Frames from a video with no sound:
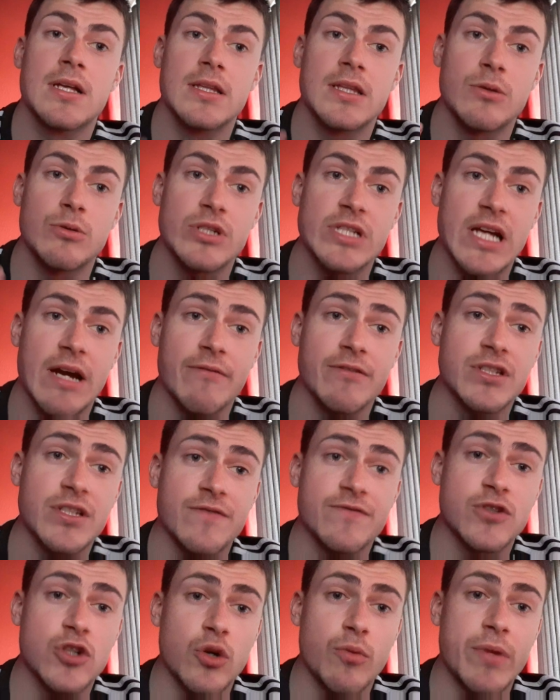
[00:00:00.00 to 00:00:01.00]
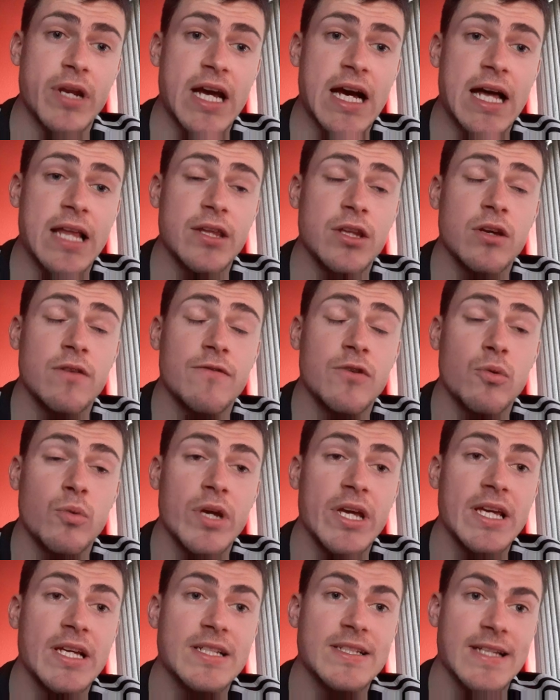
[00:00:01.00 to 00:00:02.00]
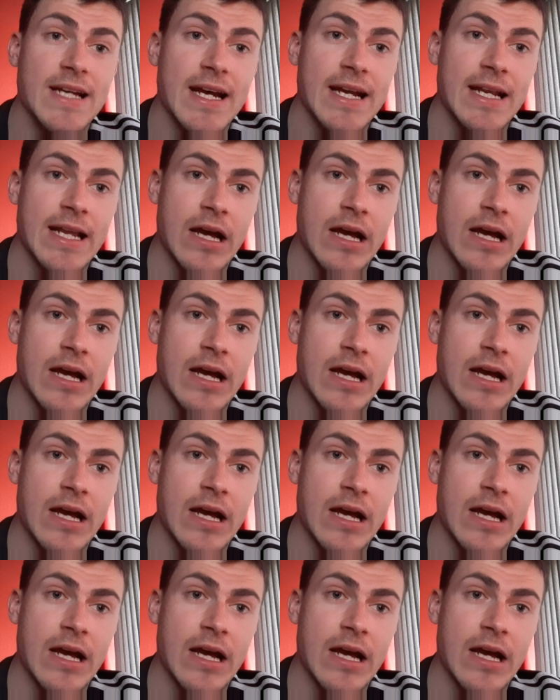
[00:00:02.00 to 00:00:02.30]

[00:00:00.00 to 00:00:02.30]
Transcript: There was narratives coming out the other week saying